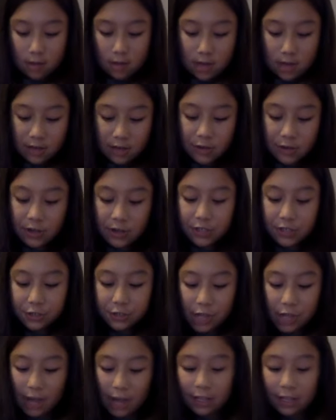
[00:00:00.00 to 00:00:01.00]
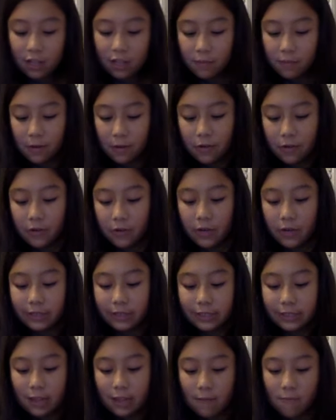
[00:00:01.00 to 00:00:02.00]
And you can use any spoon
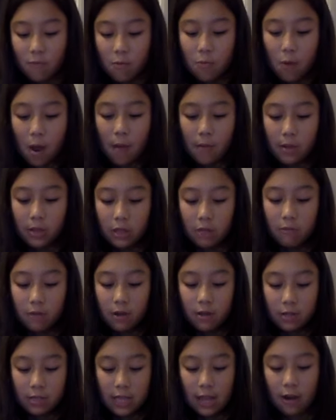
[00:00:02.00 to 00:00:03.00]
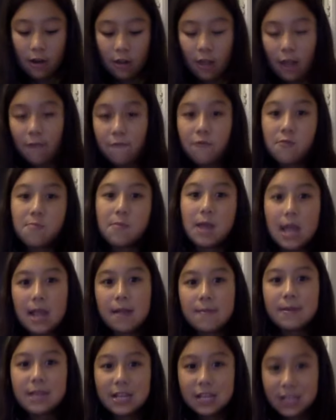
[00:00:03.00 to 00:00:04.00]
except for probably the ones that are like for
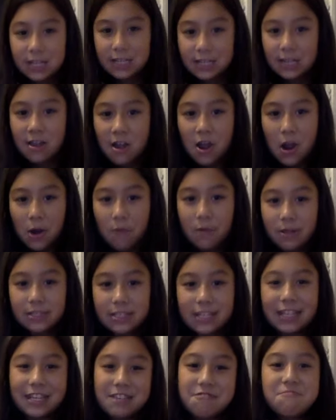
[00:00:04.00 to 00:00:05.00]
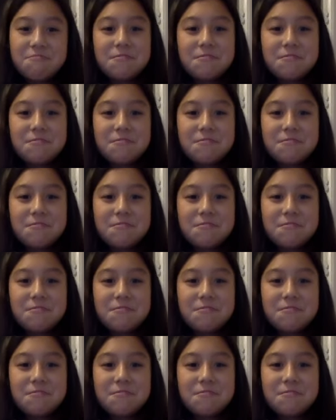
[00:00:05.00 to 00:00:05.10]
babies. Ones that you